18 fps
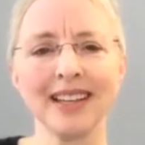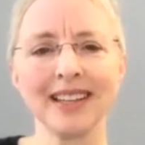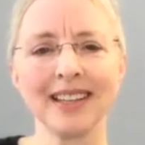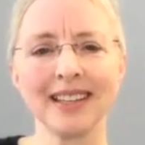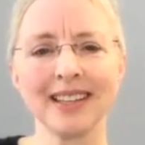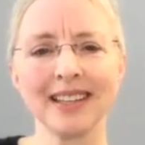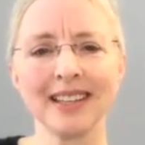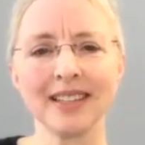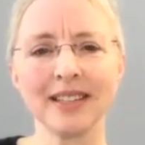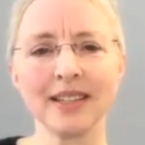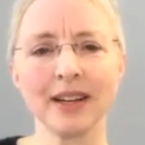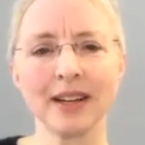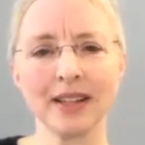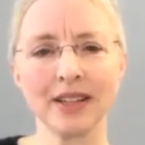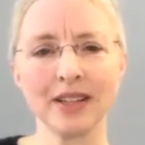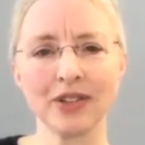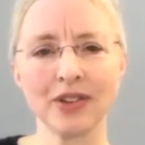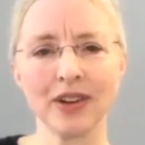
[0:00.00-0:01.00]
stuck on
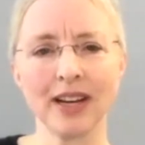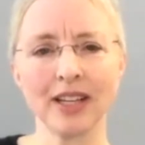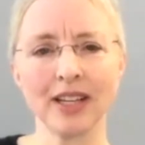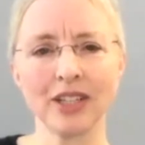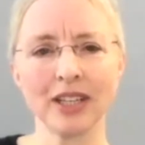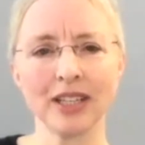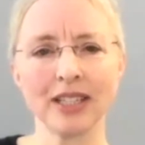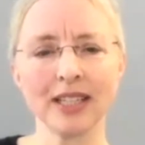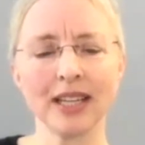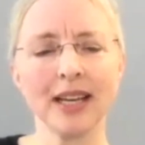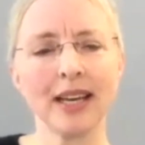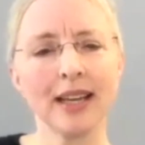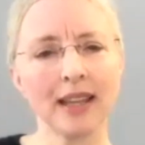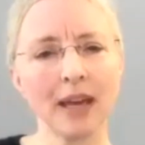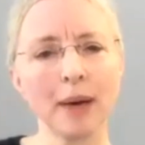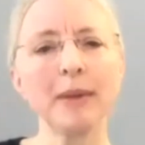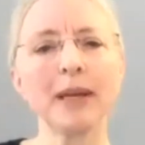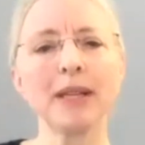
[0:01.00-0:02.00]
strategies.
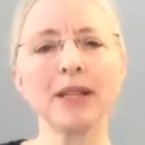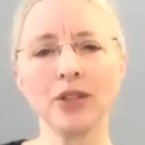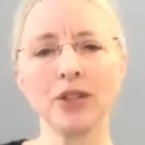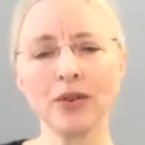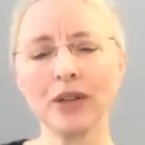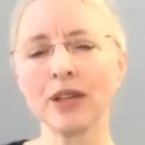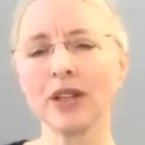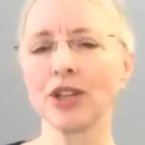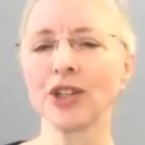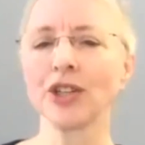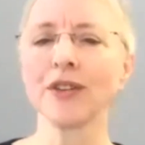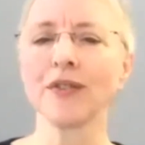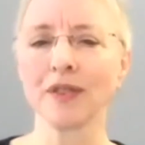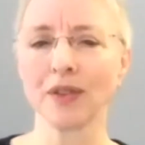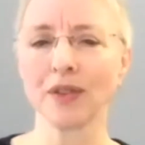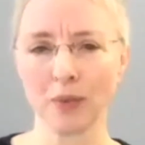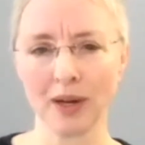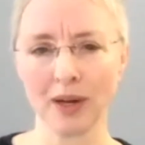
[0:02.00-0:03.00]
That means you can shift
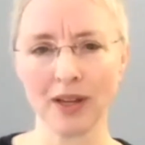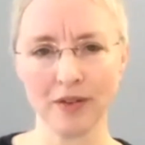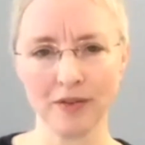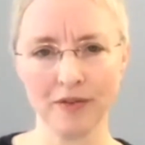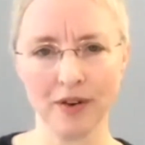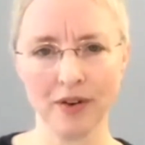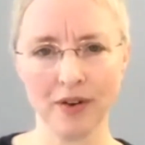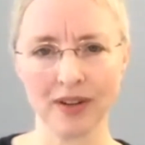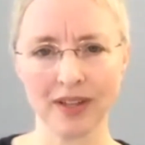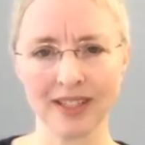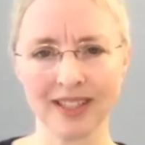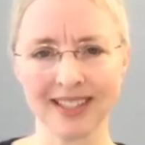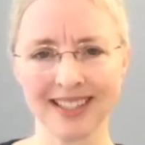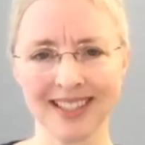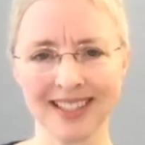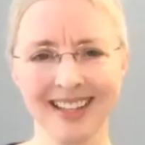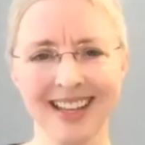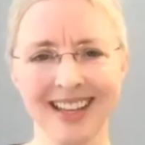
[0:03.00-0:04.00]
the way you
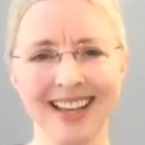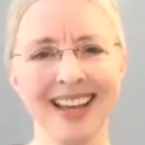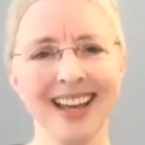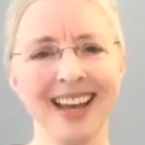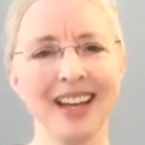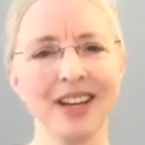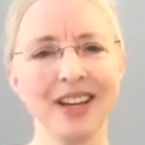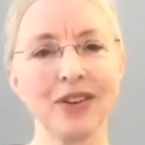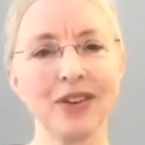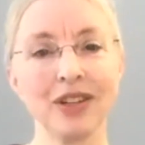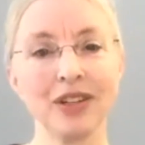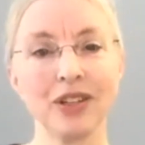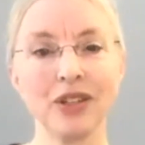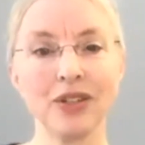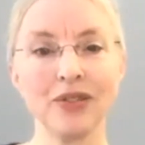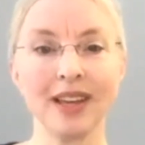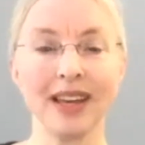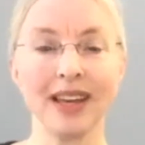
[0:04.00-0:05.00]
focus. And you can
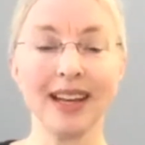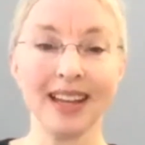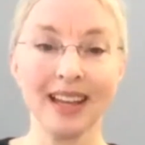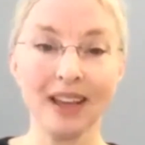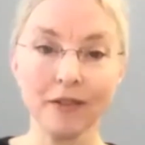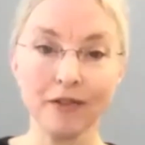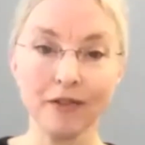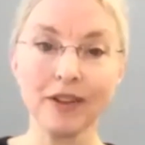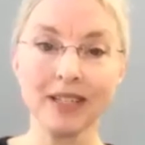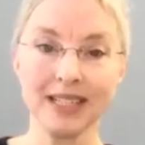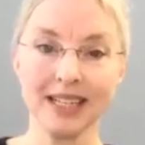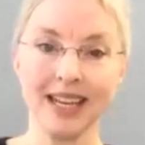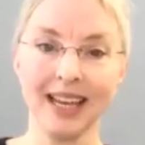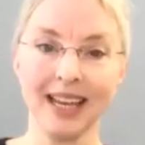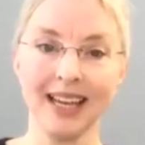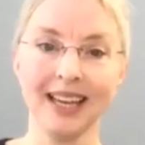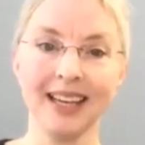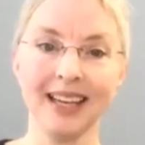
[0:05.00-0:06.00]
do that every
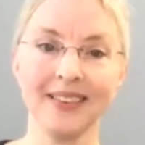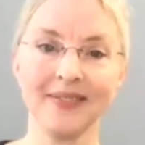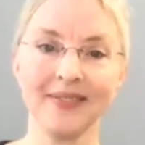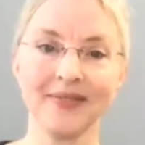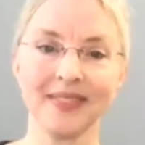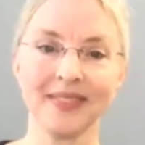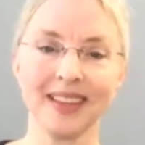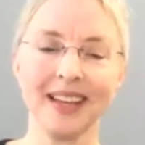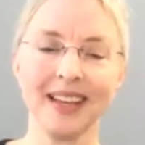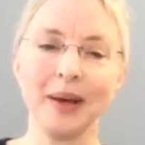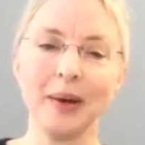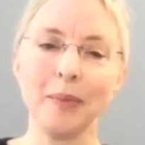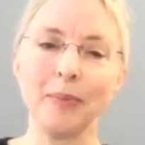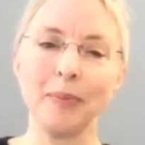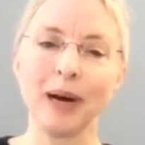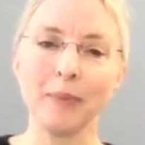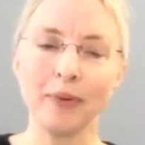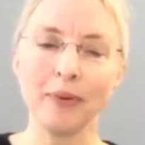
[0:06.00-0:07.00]
day
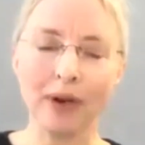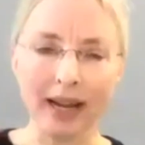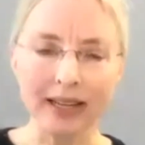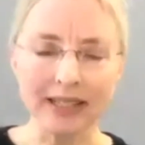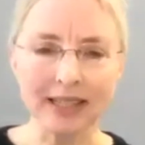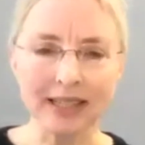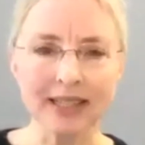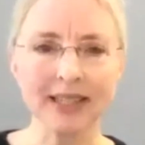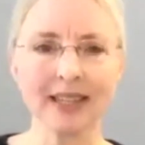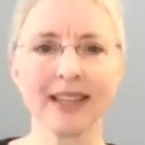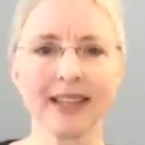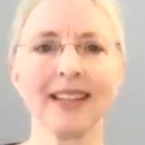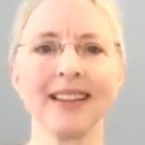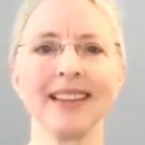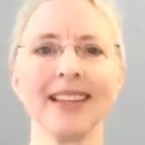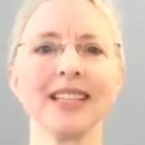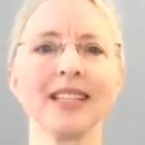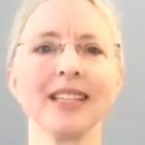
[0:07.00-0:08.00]
by practicing
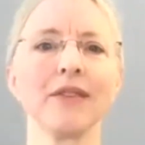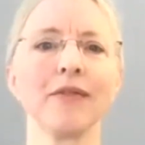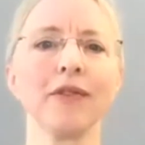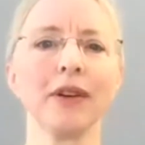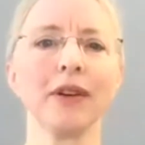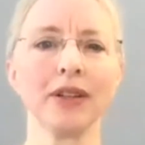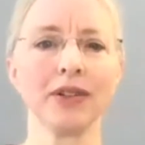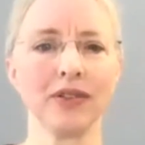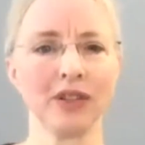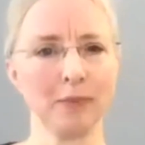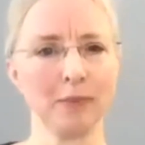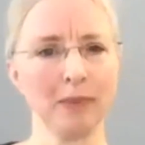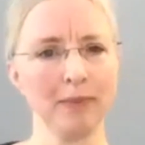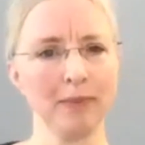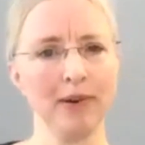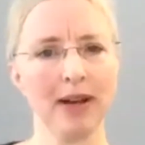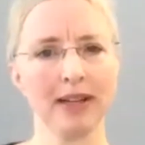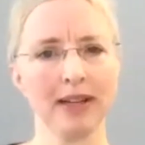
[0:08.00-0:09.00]
listening for interest, by
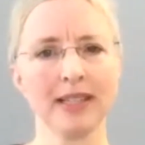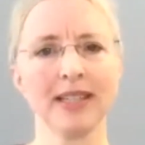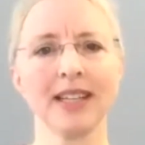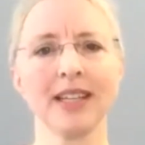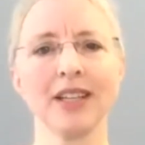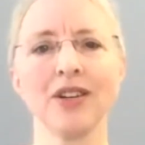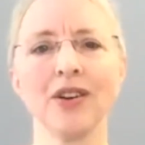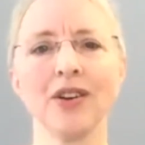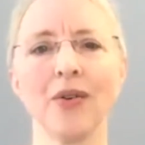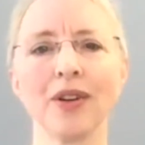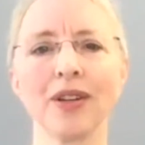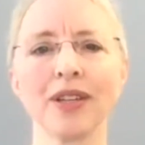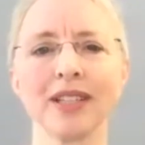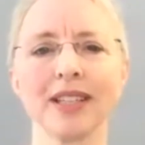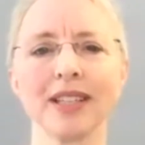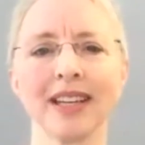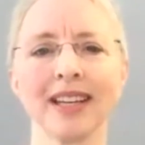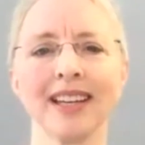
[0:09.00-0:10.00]
practicing
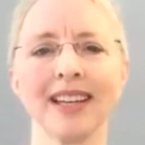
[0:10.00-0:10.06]
noticing